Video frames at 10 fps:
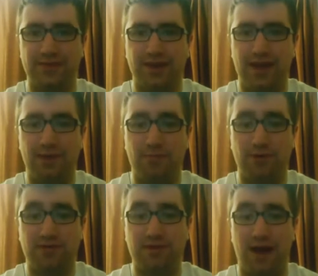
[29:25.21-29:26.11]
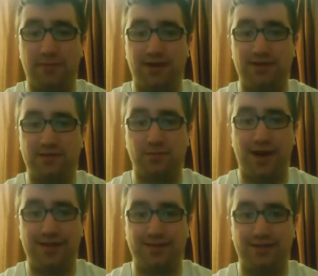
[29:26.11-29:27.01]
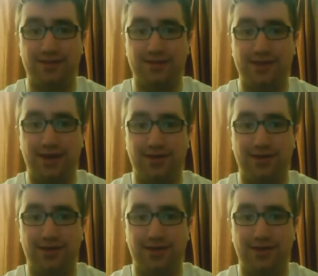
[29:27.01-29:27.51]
And personally, I'm kind of surprised that Dale